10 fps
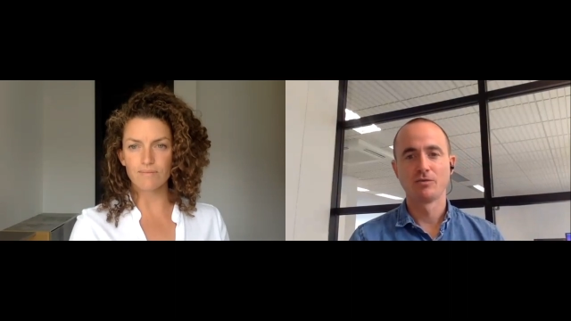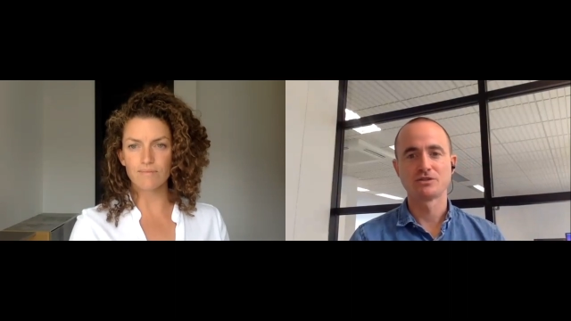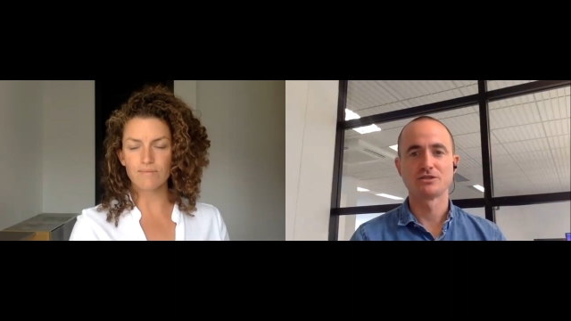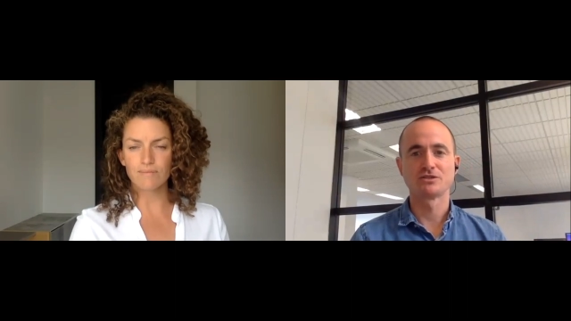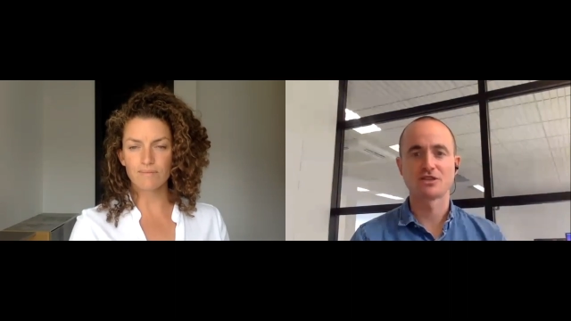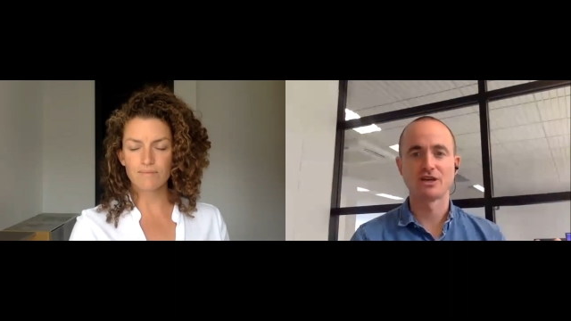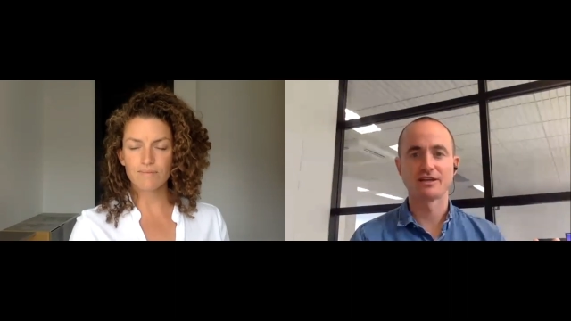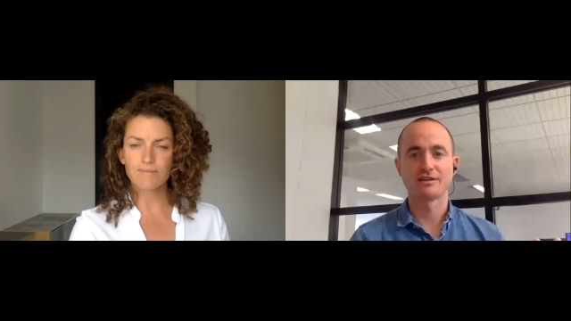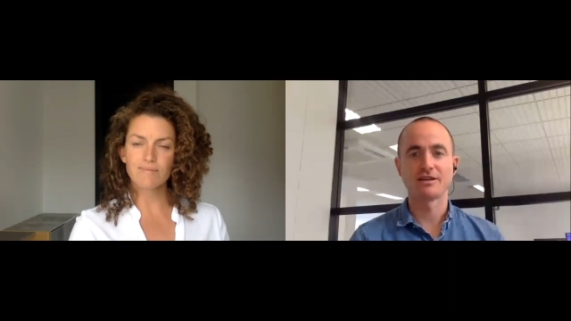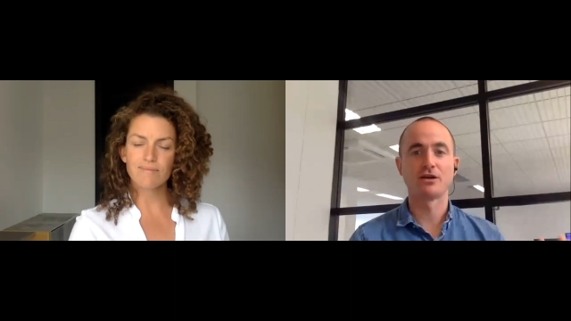Speaker 1: which is
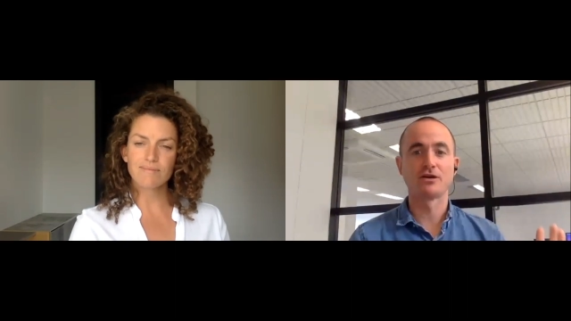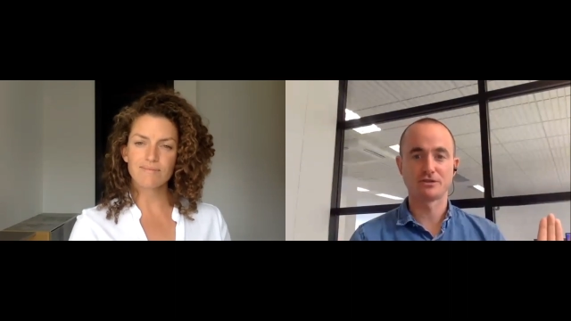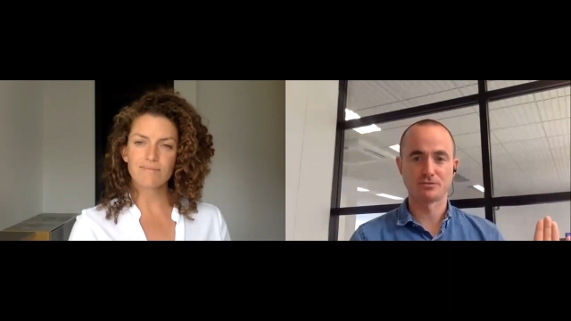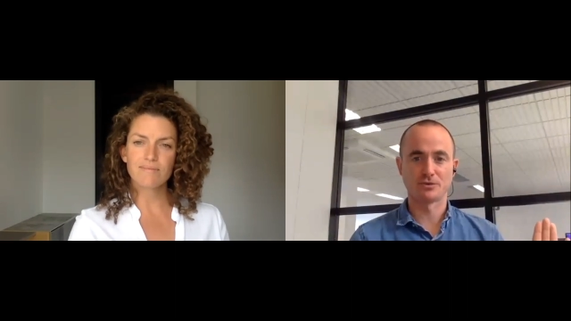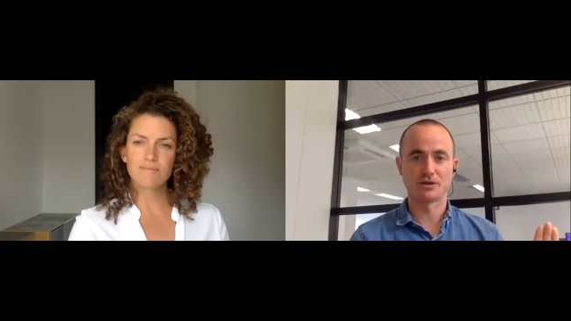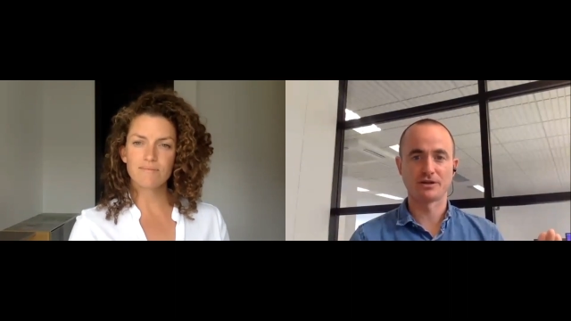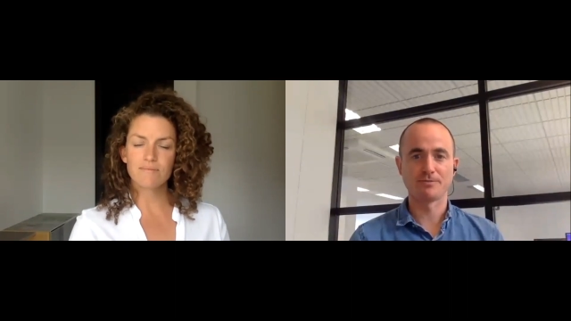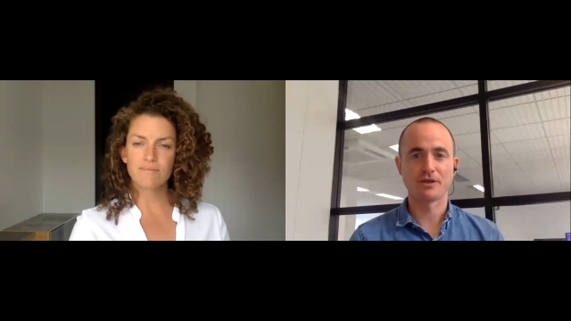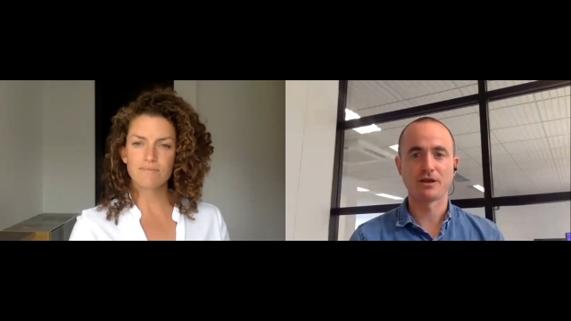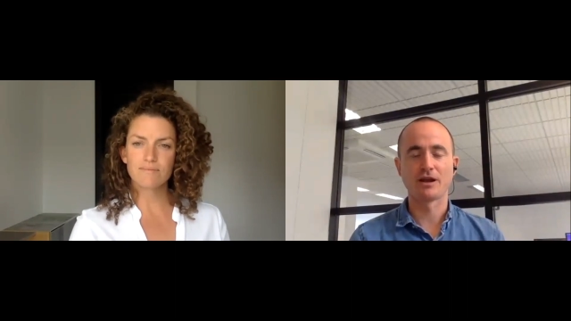that the owner doesn't want it,
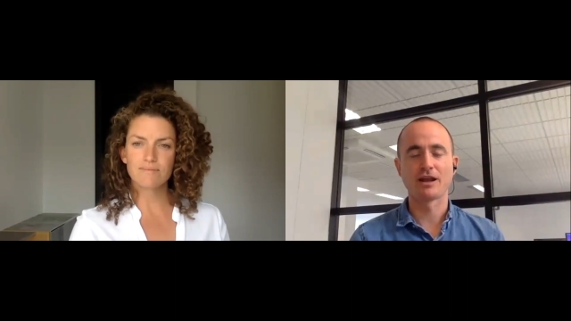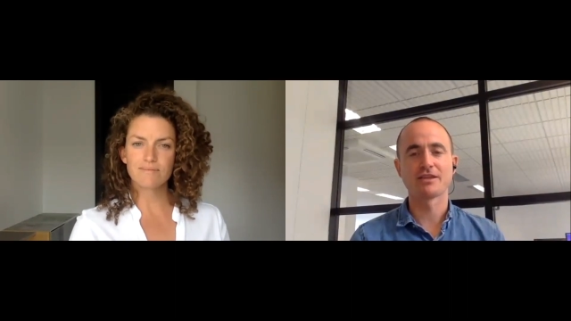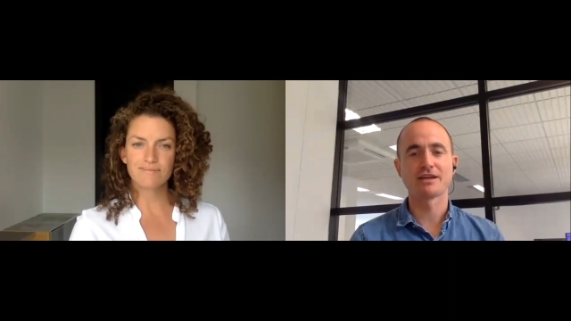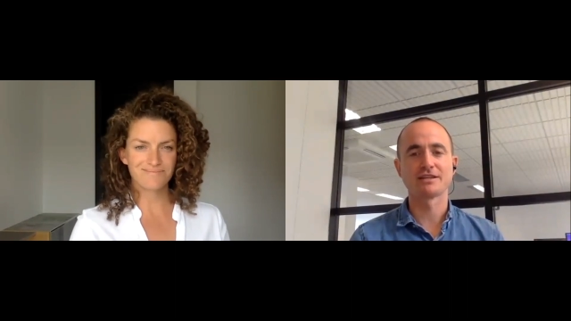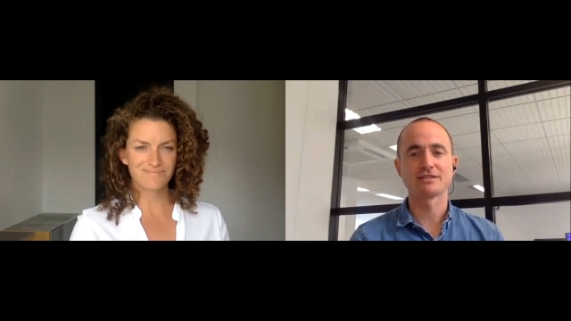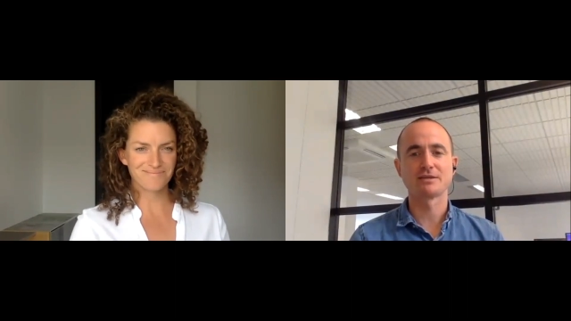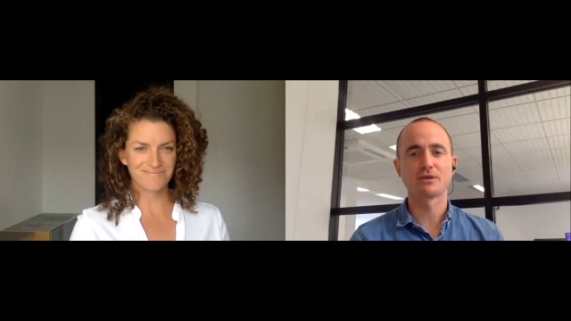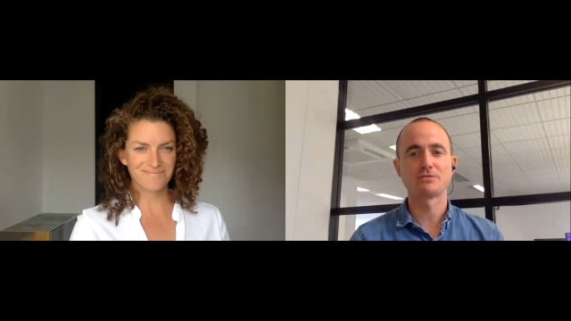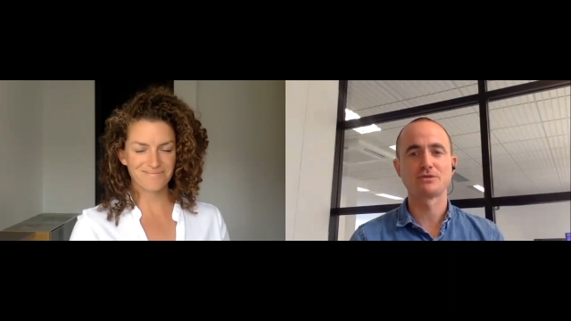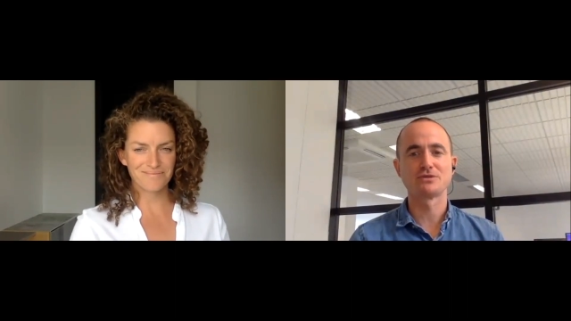you know, and I think it's
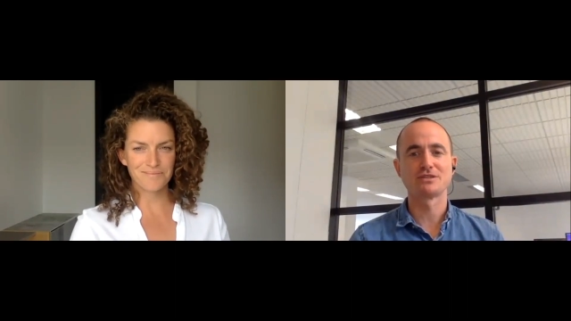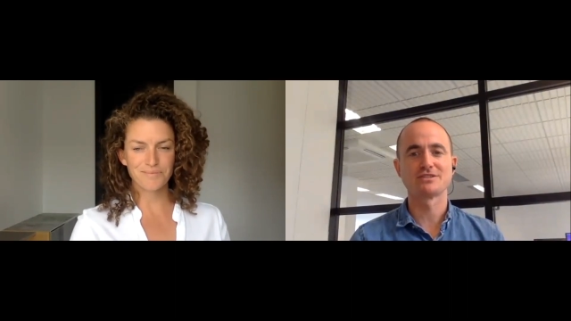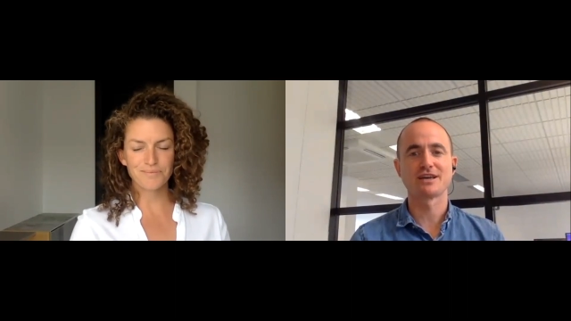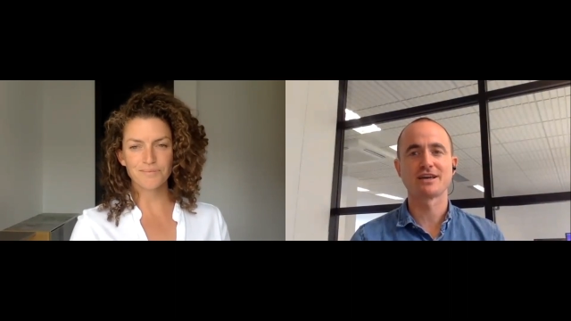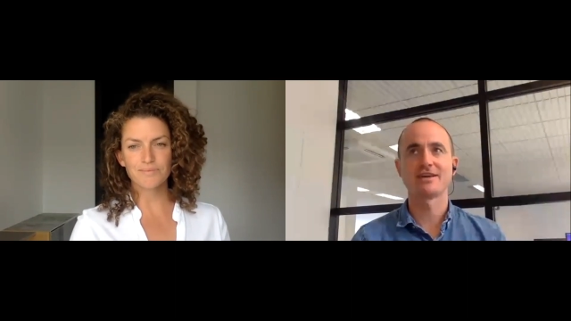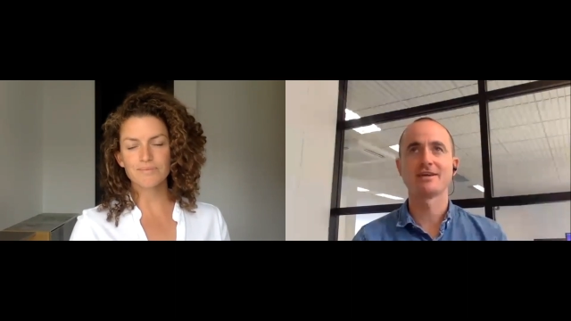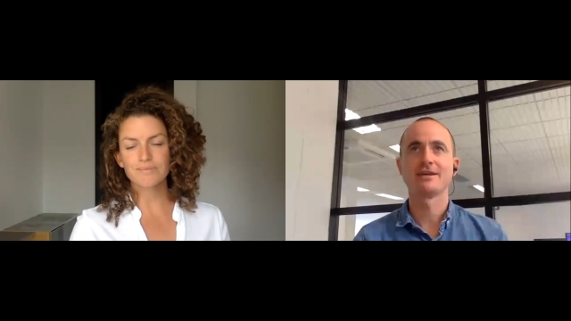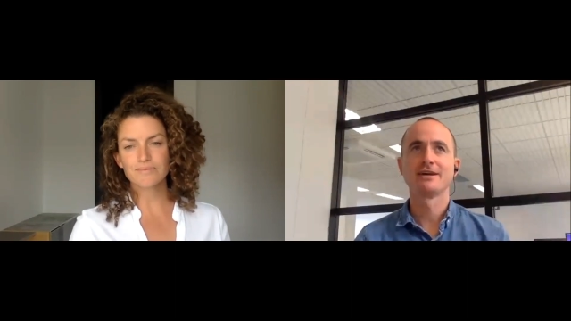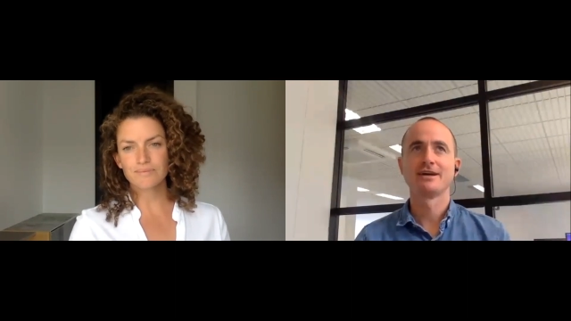sometimes used as a